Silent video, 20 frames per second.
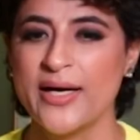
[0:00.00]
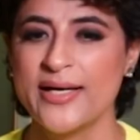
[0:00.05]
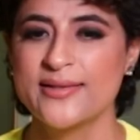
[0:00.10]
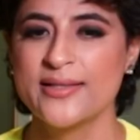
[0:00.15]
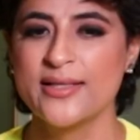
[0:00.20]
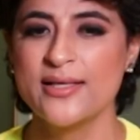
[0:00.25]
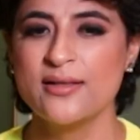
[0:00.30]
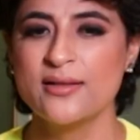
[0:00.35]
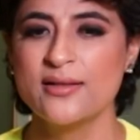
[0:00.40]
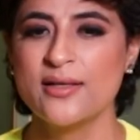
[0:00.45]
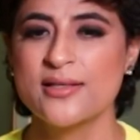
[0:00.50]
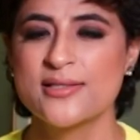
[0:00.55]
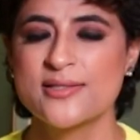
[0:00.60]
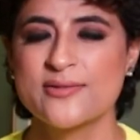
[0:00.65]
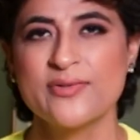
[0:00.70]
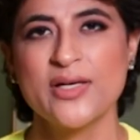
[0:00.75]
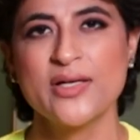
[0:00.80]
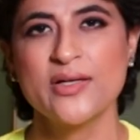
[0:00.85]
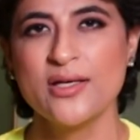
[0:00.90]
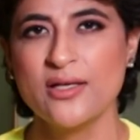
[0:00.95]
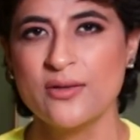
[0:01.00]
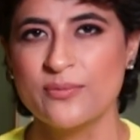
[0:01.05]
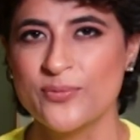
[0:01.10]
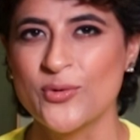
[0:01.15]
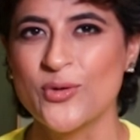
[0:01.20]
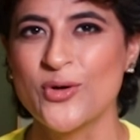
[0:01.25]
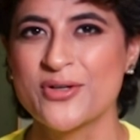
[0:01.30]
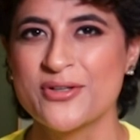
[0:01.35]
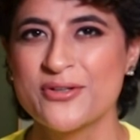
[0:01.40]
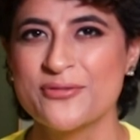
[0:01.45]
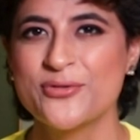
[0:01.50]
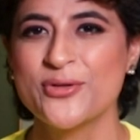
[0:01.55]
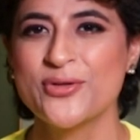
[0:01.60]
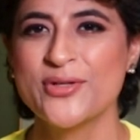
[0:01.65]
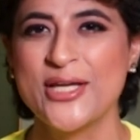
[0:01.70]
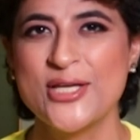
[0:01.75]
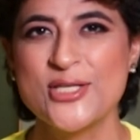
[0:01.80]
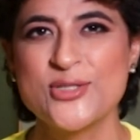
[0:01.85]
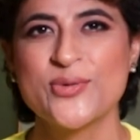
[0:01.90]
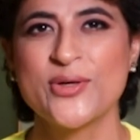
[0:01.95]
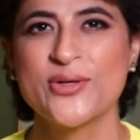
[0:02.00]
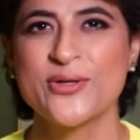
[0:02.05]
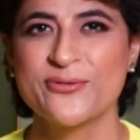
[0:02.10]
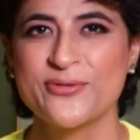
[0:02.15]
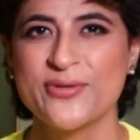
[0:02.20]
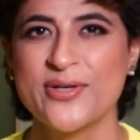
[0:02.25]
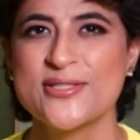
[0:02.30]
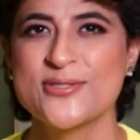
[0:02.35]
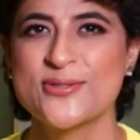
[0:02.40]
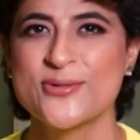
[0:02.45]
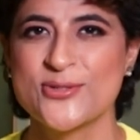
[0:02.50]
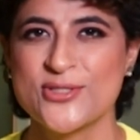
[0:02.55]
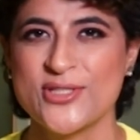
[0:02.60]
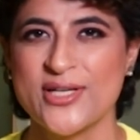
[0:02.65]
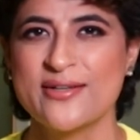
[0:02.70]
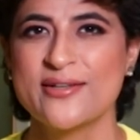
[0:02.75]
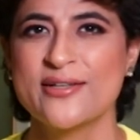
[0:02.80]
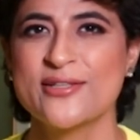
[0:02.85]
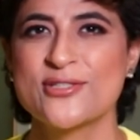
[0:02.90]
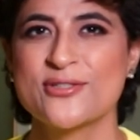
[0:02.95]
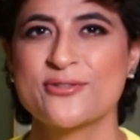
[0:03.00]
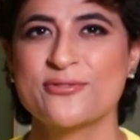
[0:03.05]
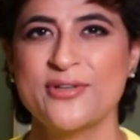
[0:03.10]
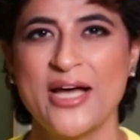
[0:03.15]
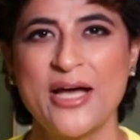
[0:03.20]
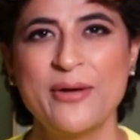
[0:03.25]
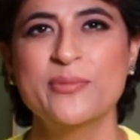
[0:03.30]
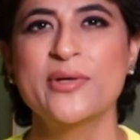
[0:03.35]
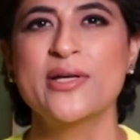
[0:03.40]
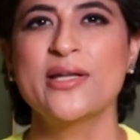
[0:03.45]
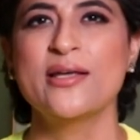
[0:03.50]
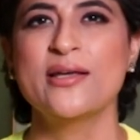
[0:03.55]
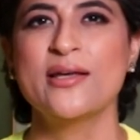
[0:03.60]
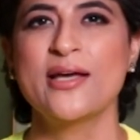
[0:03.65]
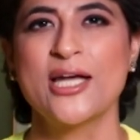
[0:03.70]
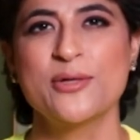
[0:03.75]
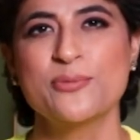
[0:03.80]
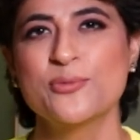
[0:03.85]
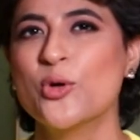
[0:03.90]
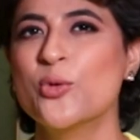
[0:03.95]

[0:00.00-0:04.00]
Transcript: I think it's very important for each one one of us to cherish family and